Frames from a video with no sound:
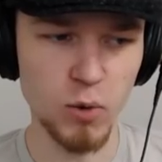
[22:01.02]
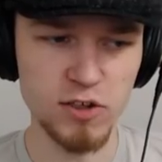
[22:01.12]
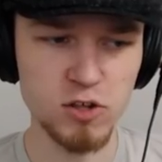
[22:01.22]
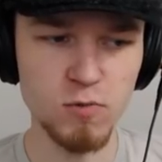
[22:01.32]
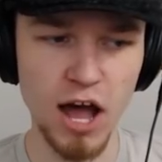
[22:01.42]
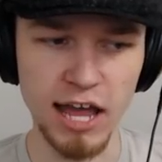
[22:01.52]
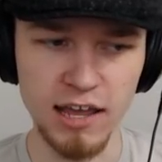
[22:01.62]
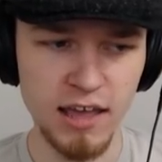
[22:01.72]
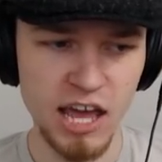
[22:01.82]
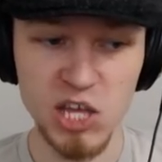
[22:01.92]
question right,
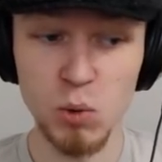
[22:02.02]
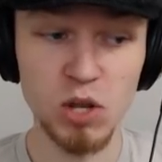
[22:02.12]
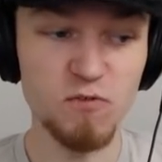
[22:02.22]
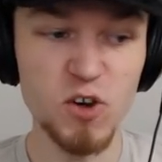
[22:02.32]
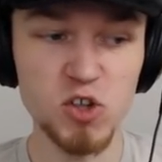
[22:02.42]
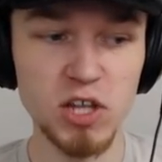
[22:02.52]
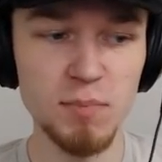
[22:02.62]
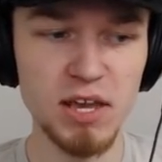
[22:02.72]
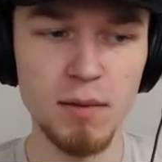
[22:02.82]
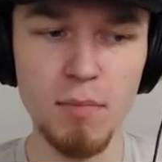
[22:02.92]
and you will officially
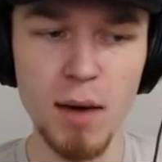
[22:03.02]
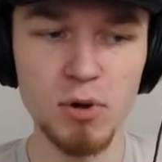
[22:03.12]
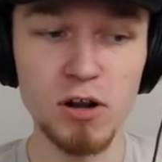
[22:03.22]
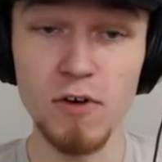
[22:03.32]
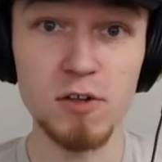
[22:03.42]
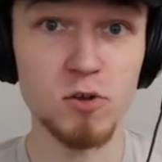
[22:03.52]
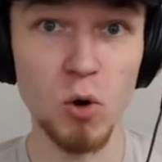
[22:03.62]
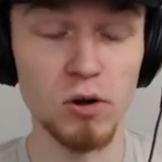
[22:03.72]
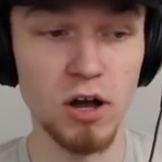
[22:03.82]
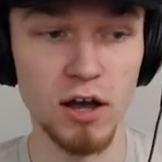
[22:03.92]
be a member of us
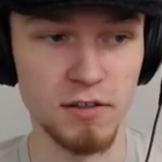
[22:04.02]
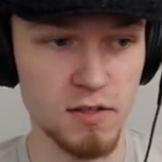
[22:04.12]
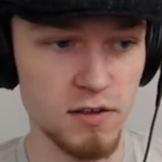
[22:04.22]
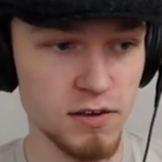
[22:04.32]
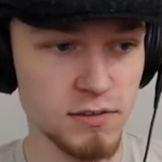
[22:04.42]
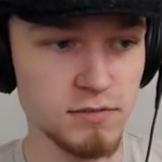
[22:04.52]
Gorons.